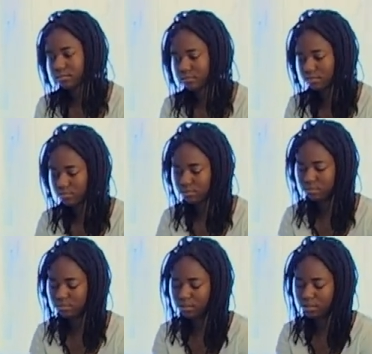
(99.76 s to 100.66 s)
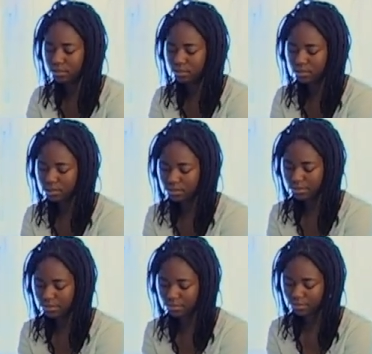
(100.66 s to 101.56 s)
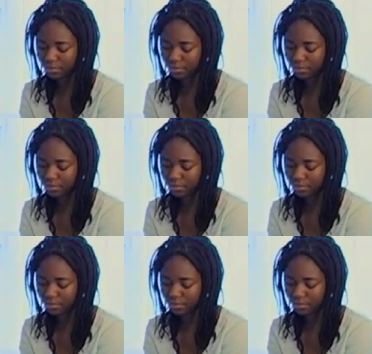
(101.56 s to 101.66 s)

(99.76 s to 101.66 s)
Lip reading: [no speech]